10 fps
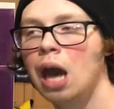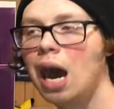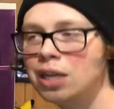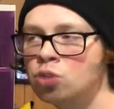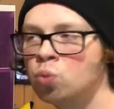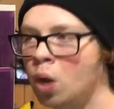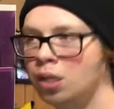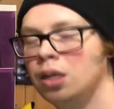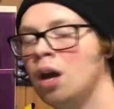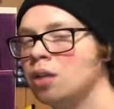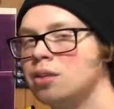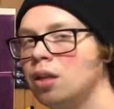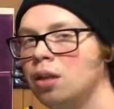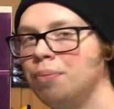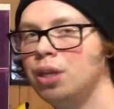I just wanted to
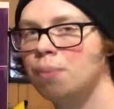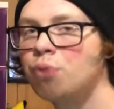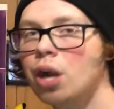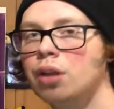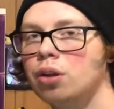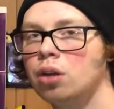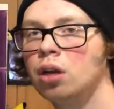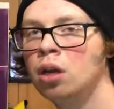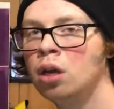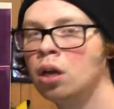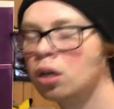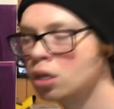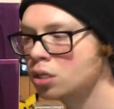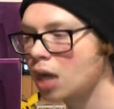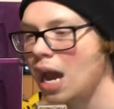constantly be the Predator,
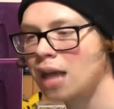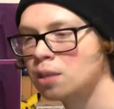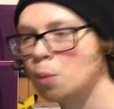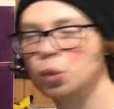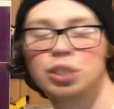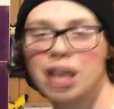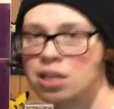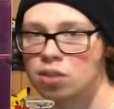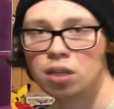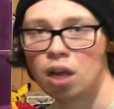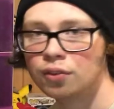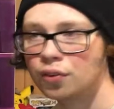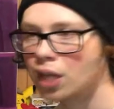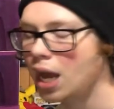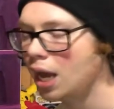because I had the most skins unlocked for
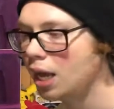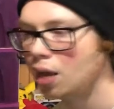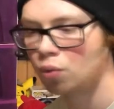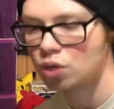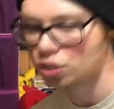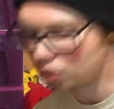that. It was